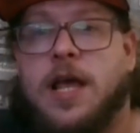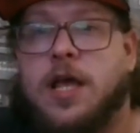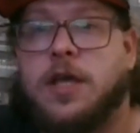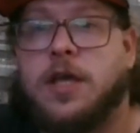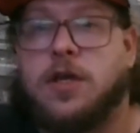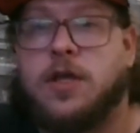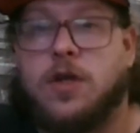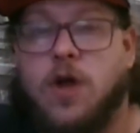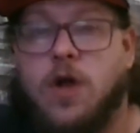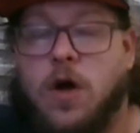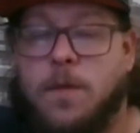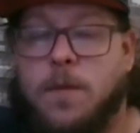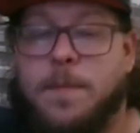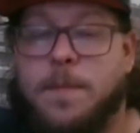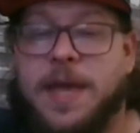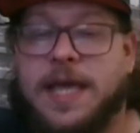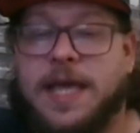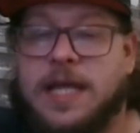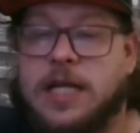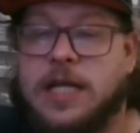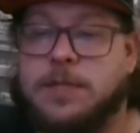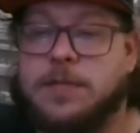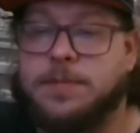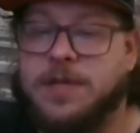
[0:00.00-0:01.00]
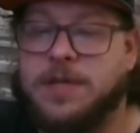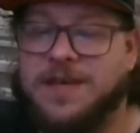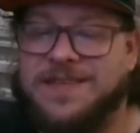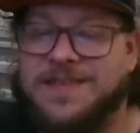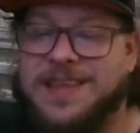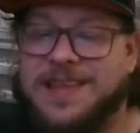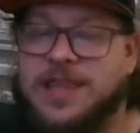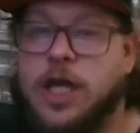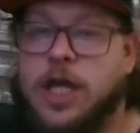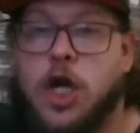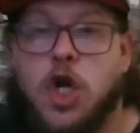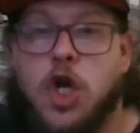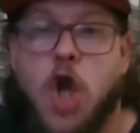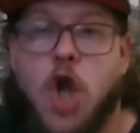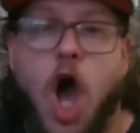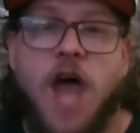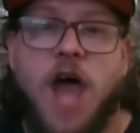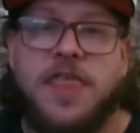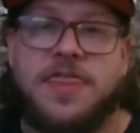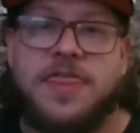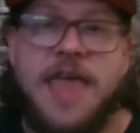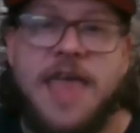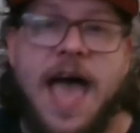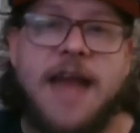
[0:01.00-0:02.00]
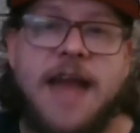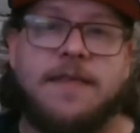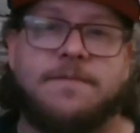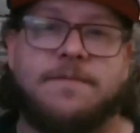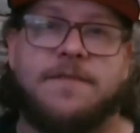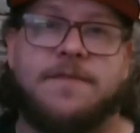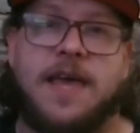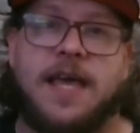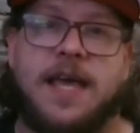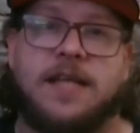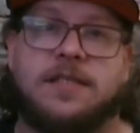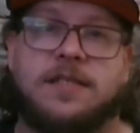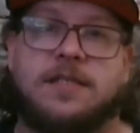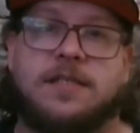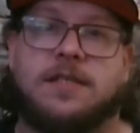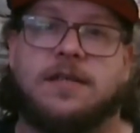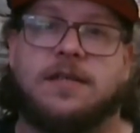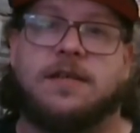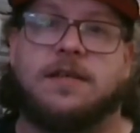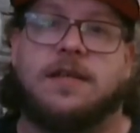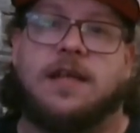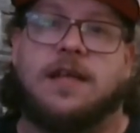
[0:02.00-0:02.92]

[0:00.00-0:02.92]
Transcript: you know, making us believe that they're not that advanced.